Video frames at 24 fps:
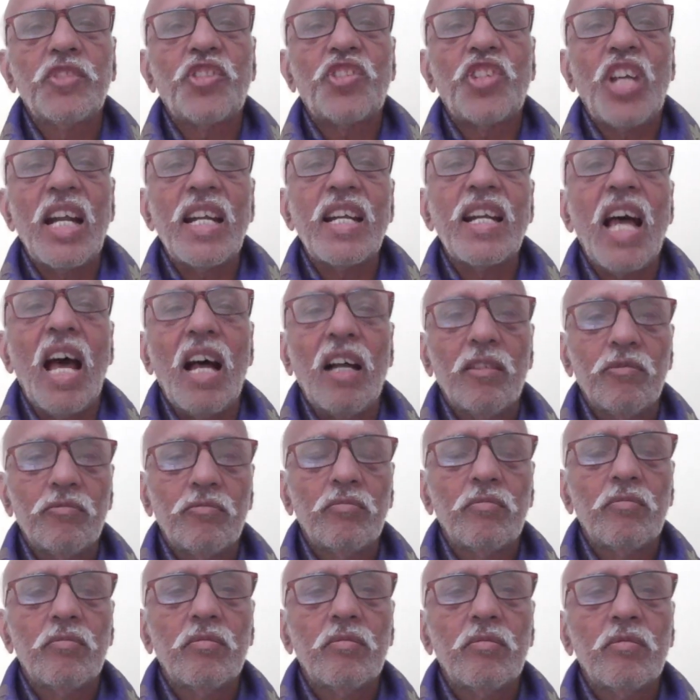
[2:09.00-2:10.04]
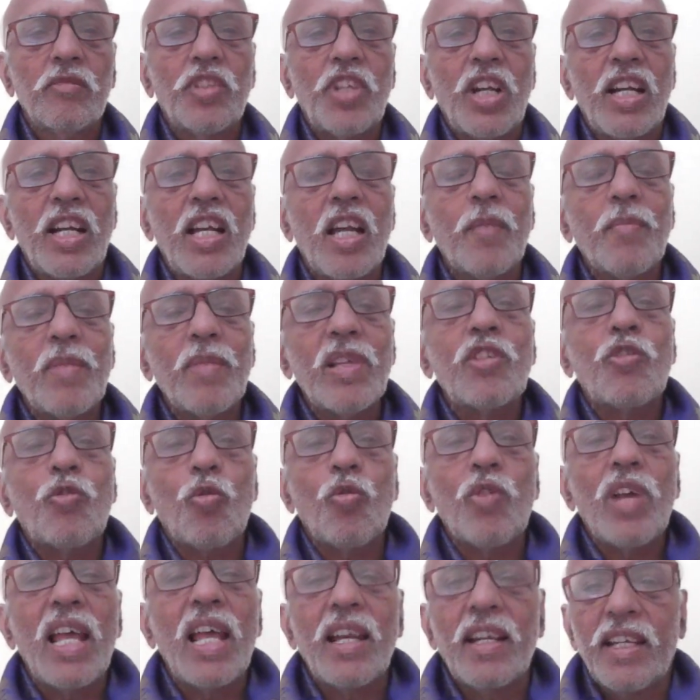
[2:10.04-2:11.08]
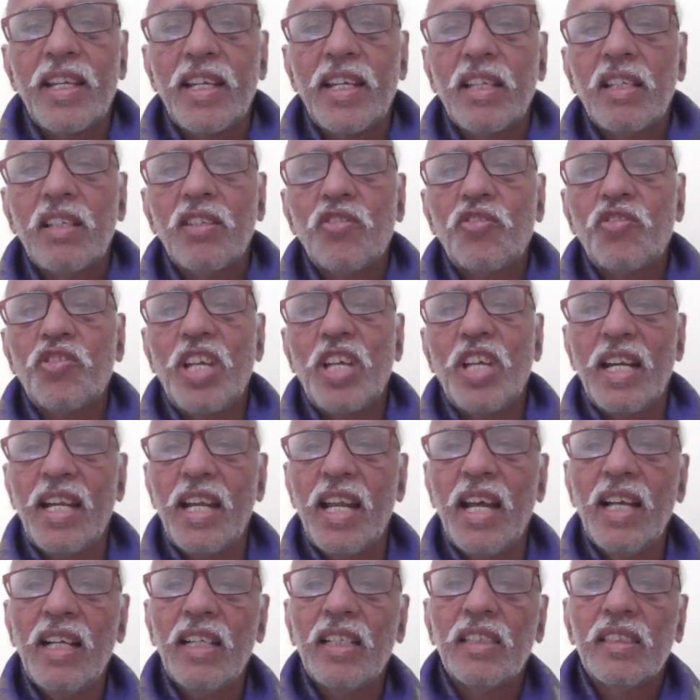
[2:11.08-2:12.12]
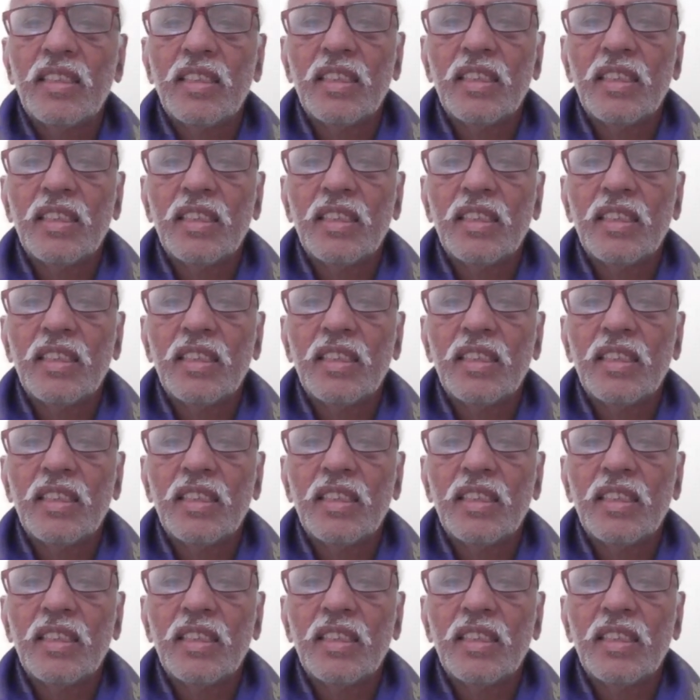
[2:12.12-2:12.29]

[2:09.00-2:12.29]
Chanda means cruelty, Chanda.